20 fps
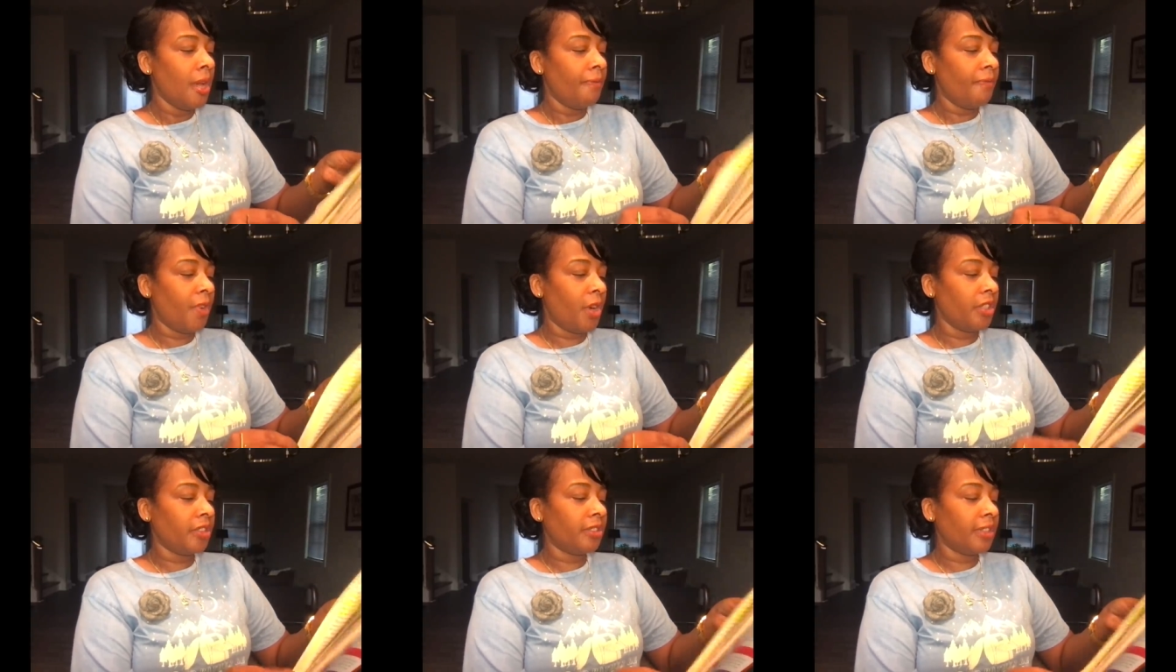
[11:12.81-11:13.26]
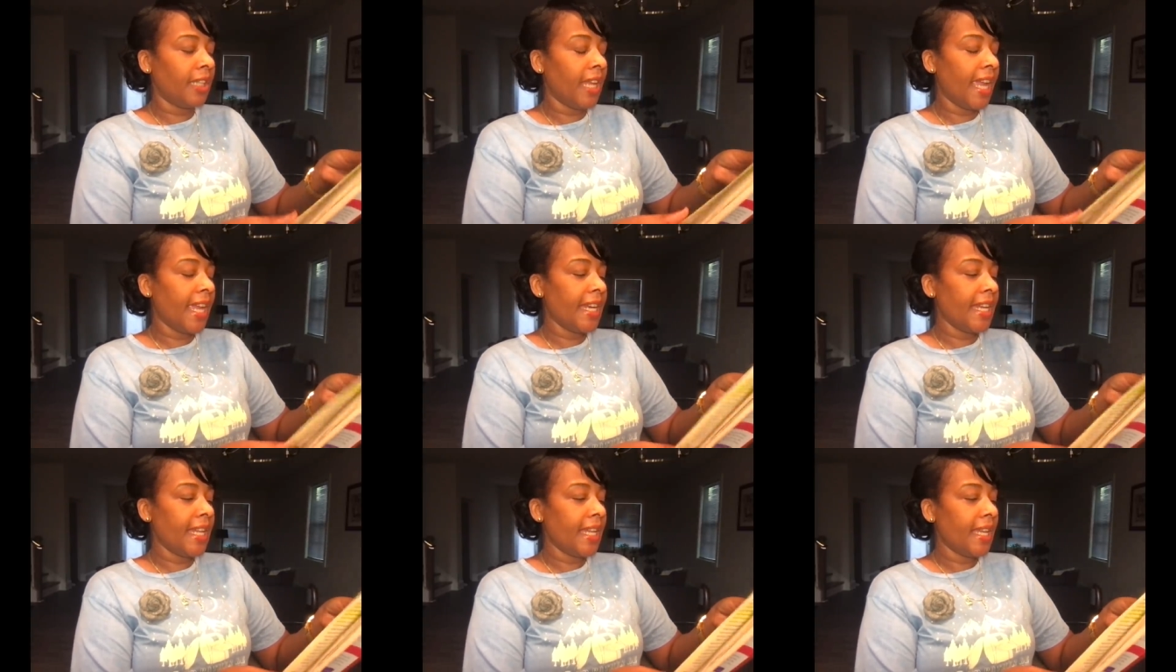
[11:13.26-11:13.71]
First
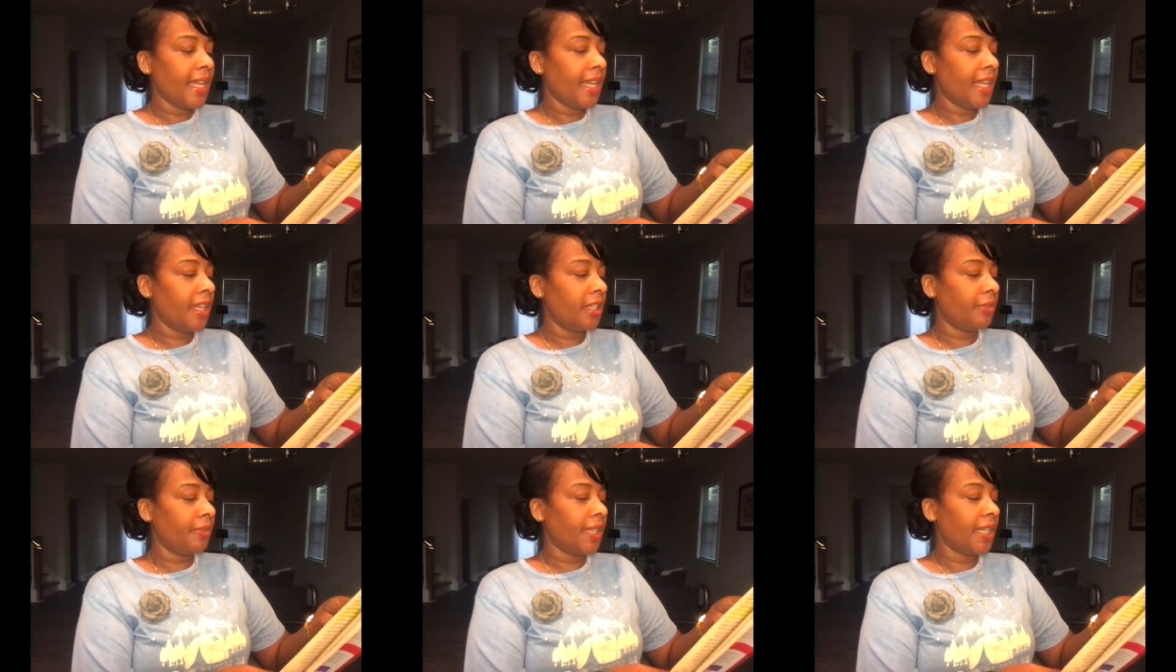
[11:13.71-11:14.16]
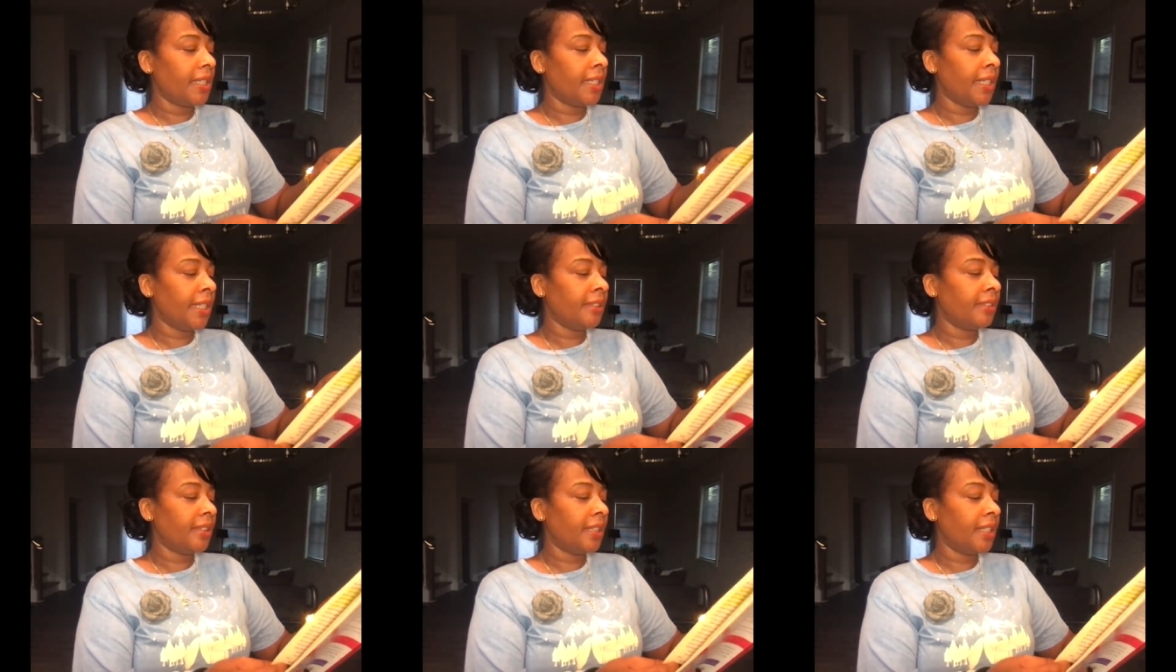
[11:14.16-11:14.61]
Lady Hillary
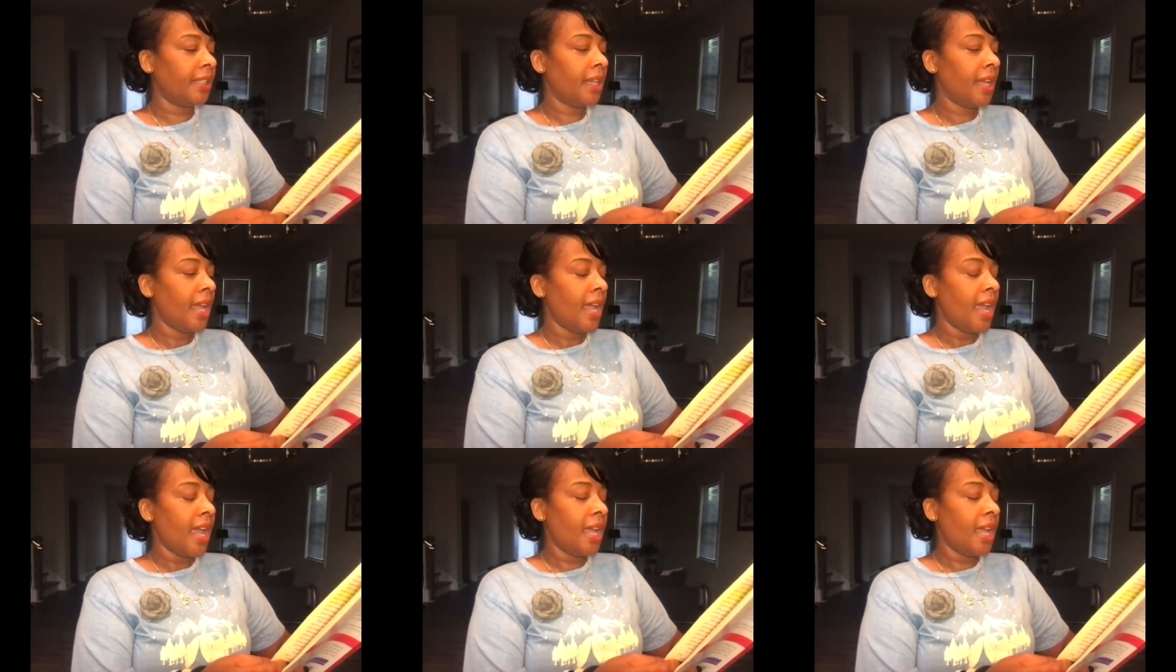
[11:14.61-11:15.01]
Clinton